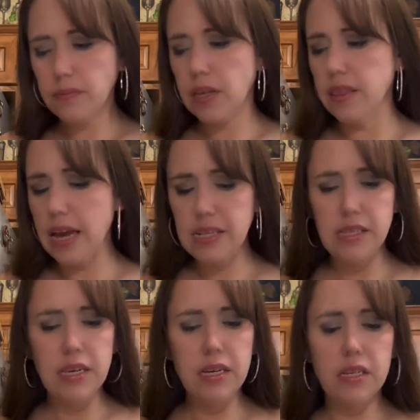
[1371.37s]
That's
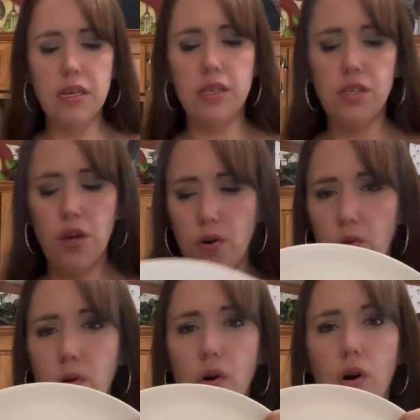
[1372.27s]
it. So
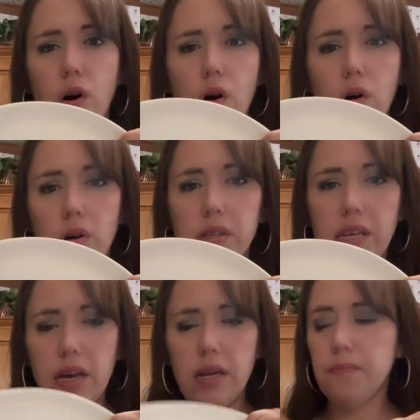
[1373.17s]
all
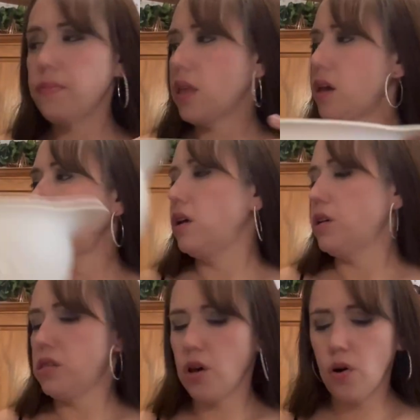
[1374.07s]
done.
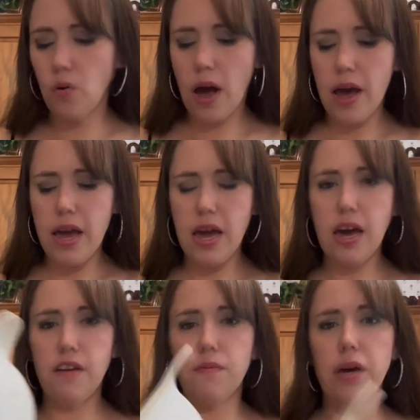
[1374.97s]
So I
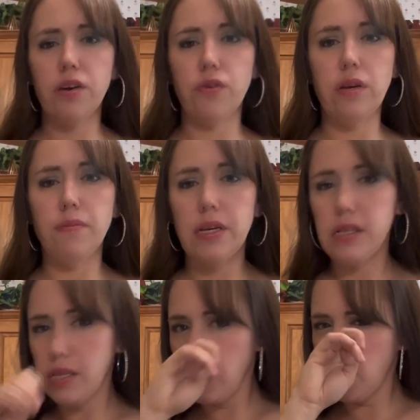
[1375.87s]
have my green beans
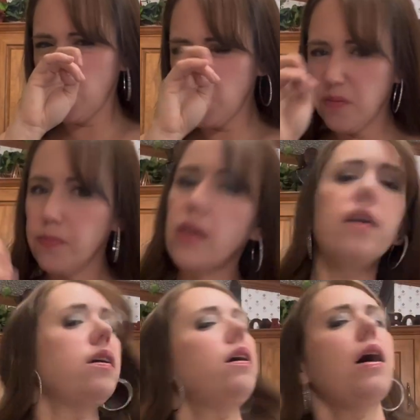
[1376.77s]
here.
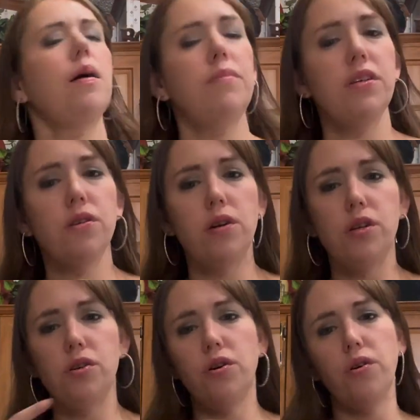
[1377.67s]
I'm just going
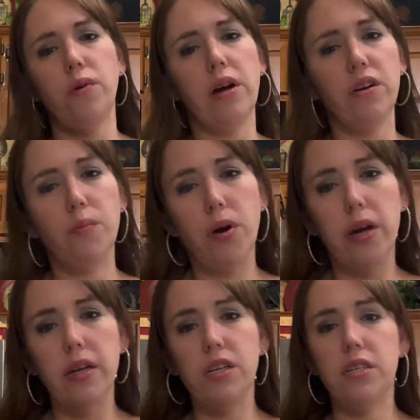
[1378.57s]
to turn around. You're probably
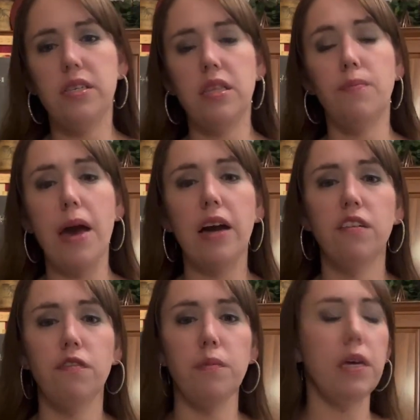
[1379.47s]
going to just see the back
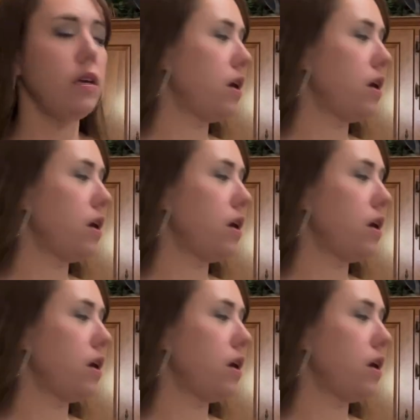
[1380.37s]
of me.